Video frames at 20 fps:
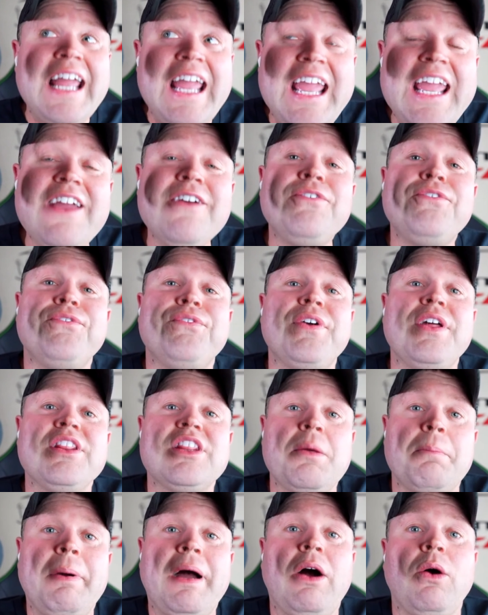if
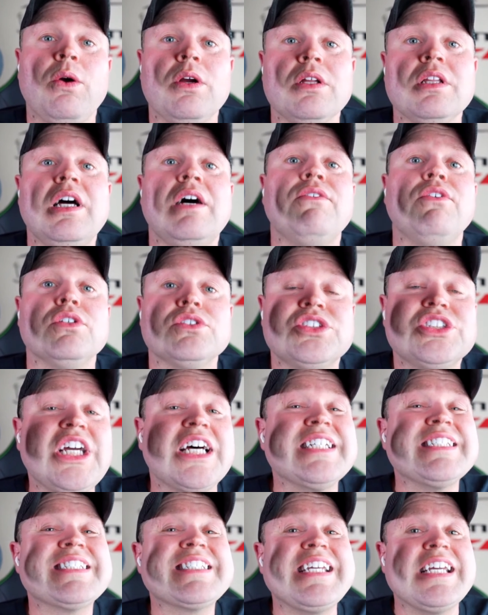the power level
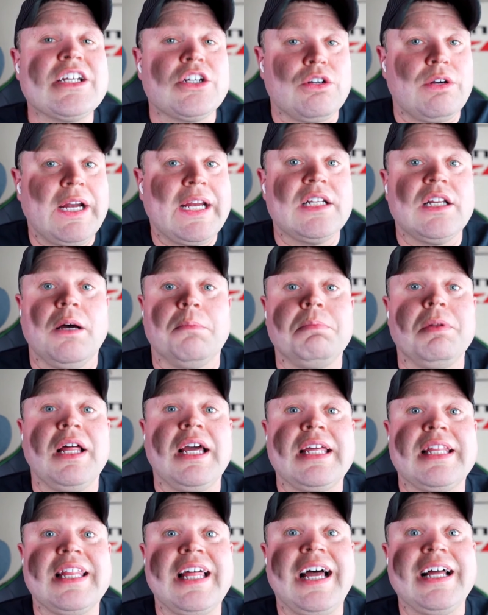does get cranked up
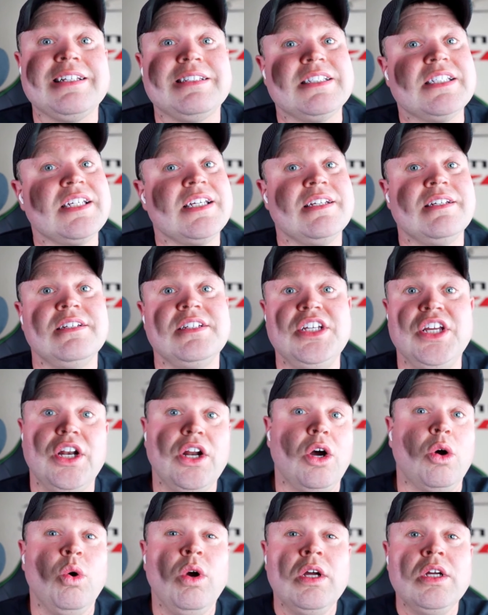like that you
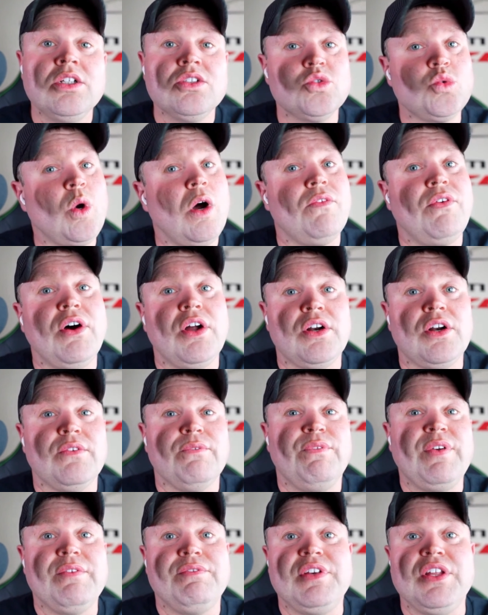know
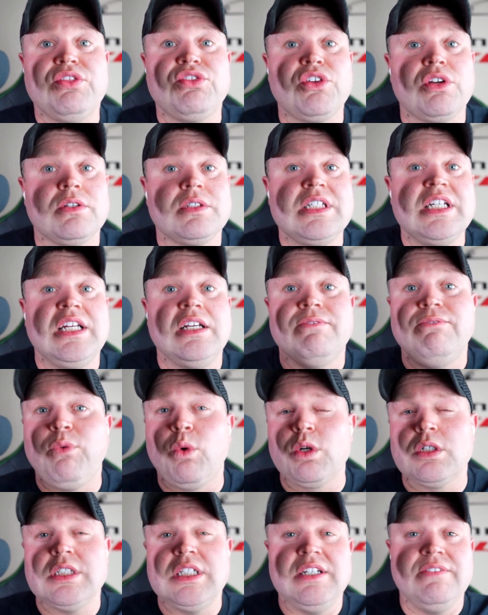1250 13
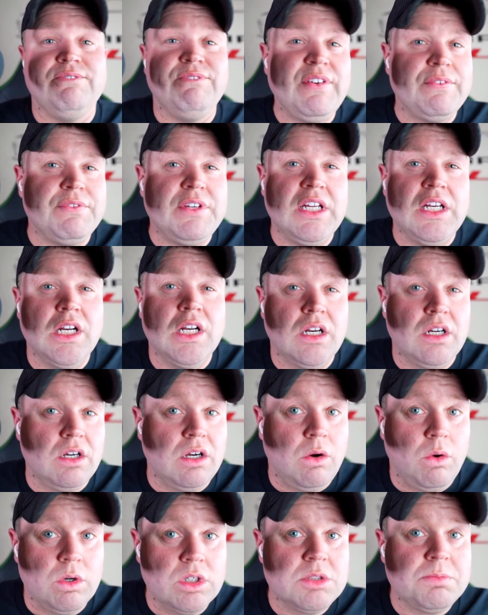14 1500
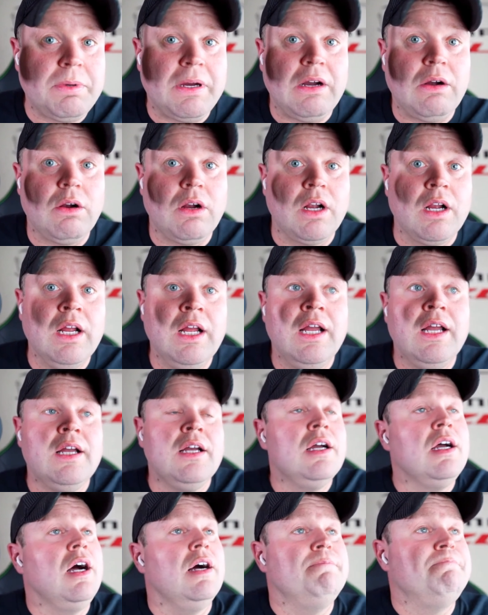horsepower
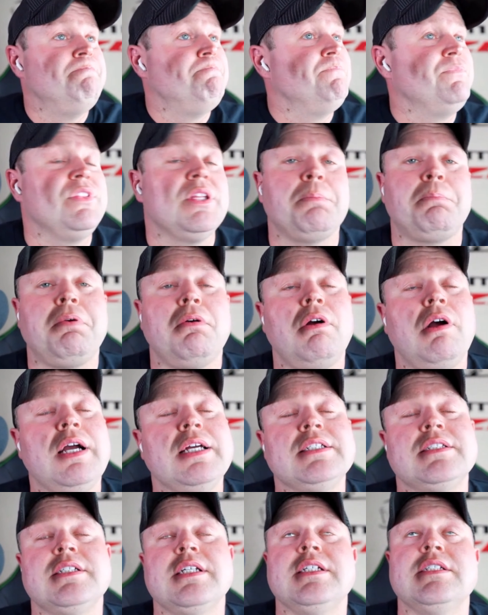the
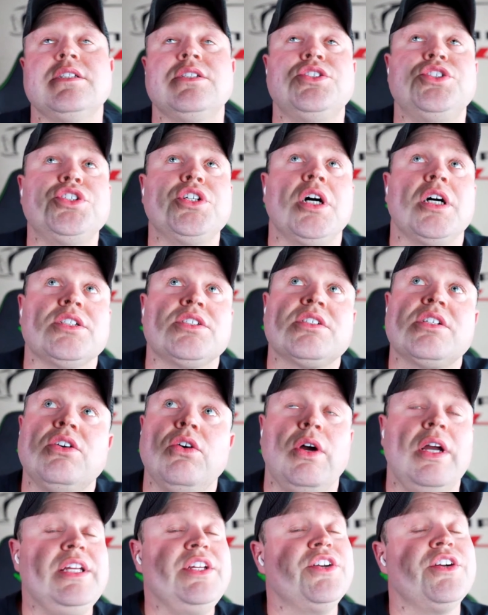price is just
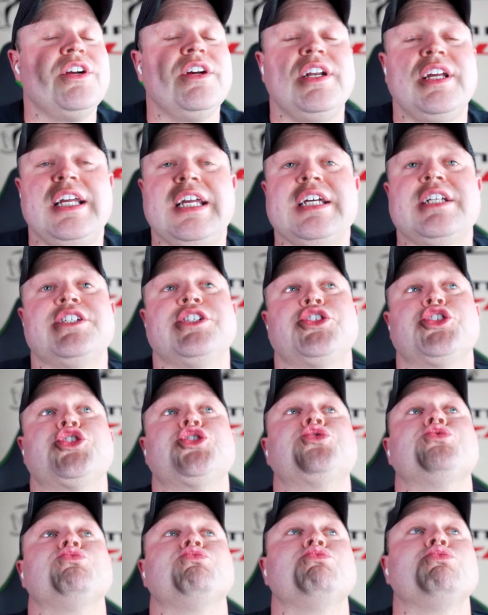going you're going to get
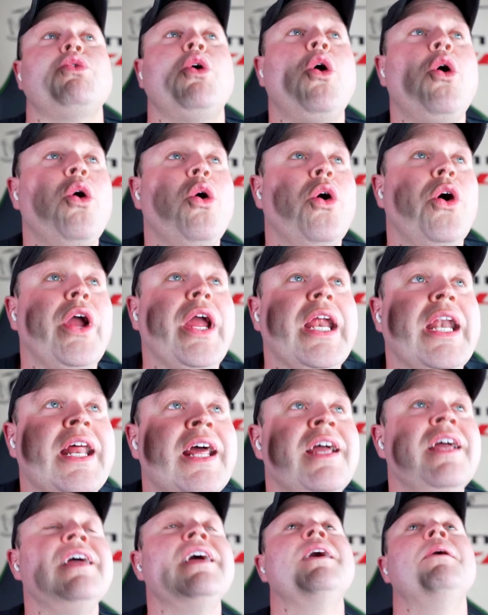destroyed
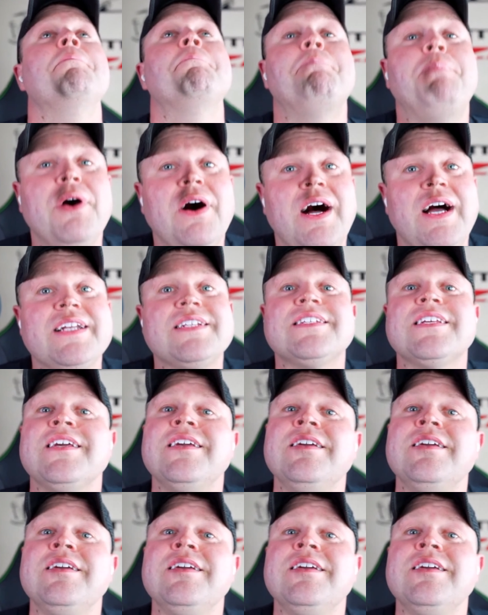but